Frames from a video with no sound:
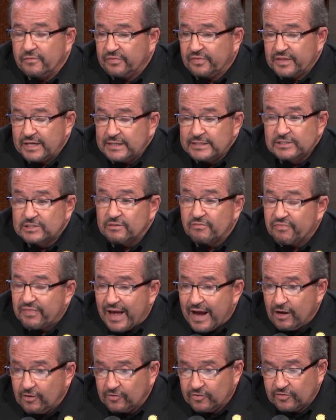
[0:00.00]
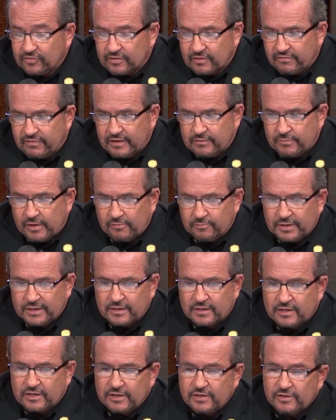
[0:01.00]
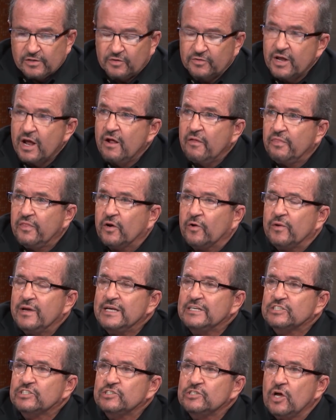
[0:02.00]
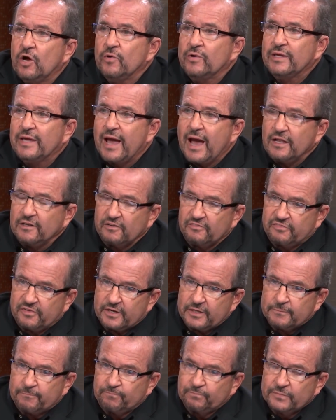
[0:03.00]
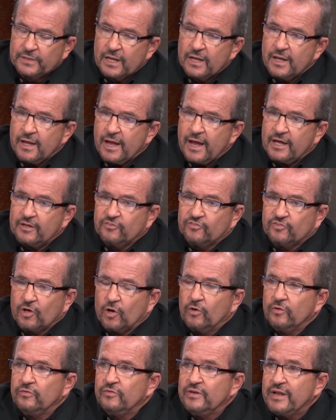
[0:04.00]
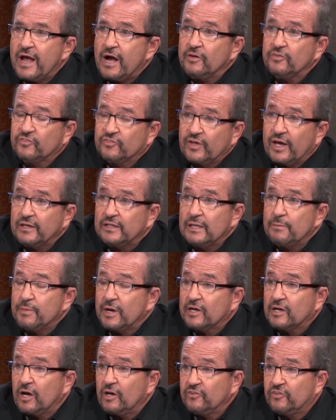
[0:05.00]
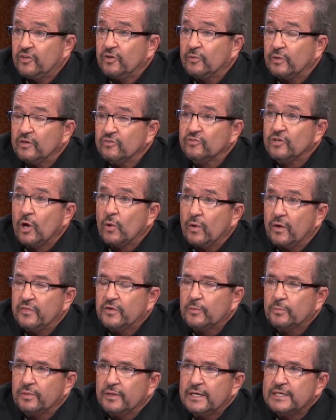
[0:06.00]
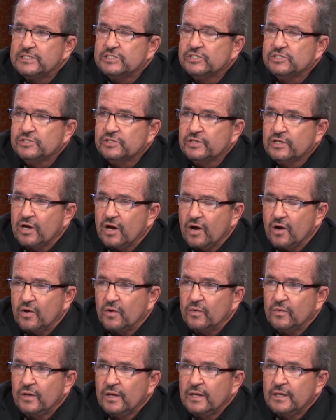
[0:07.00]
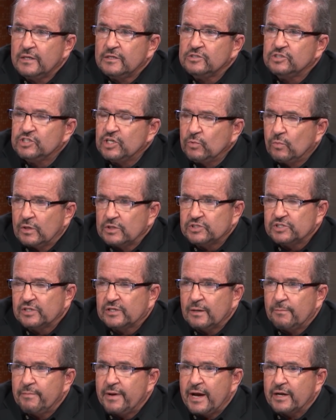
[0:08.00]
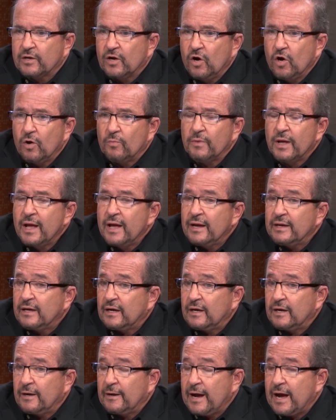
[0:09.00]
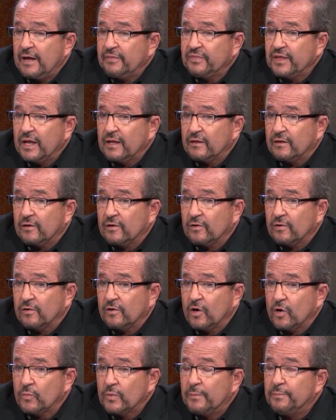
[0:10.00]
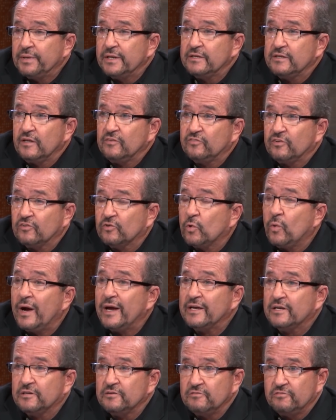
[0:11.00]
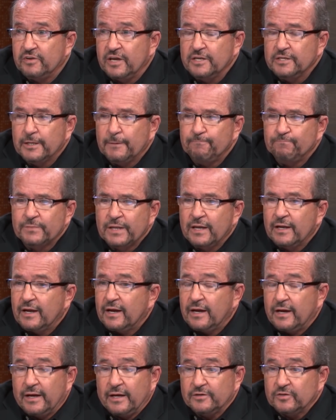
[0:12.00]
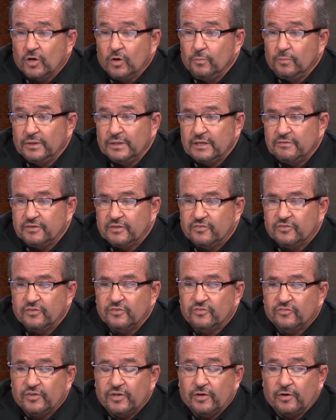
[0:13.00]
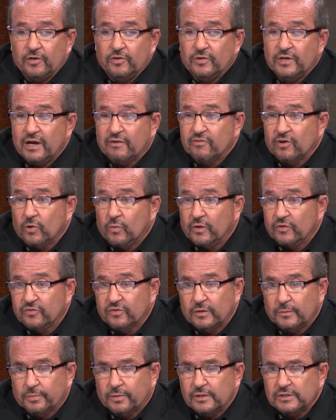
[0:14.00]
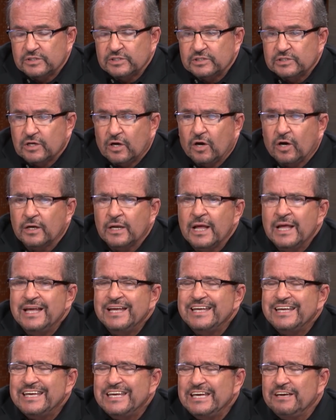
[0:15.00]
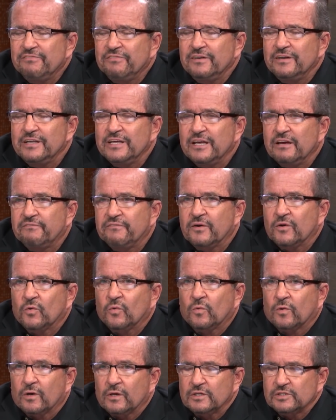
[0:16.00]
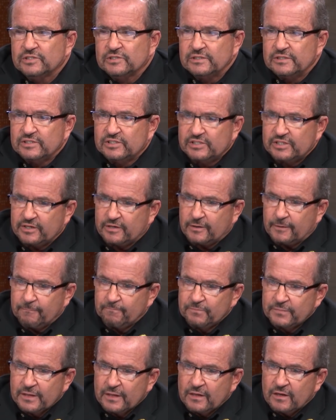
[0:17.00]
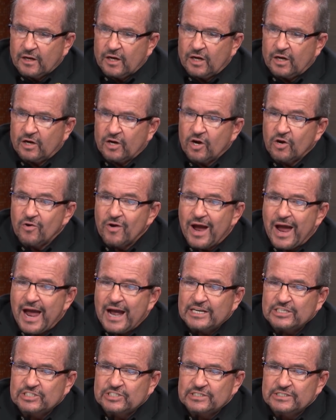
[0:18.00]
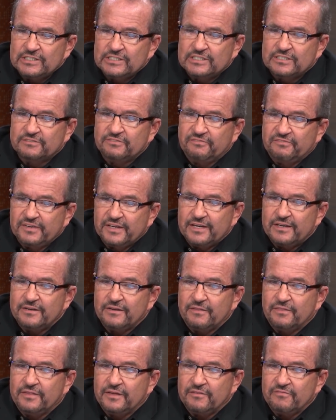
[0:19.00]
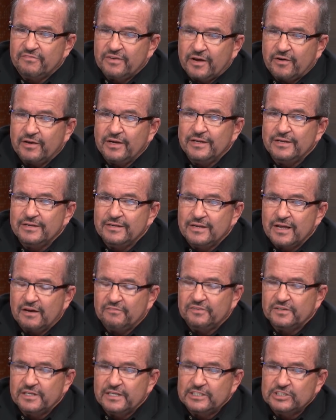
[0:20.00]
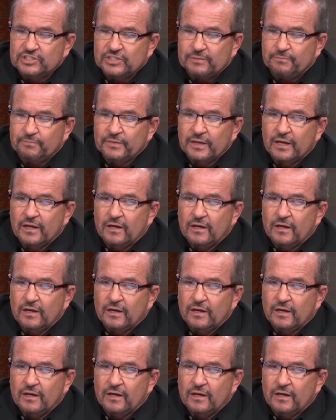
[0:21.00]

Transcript: Tens of thousands of them have been killed. There is no caliphate. And so now suddenly, because there is no other place to go, she wants to come back home. I think her repentance is quite convenient. I don't believe it's sincere. You never know what's in a person's heart. Even if it were sincere, her actions fit the very definition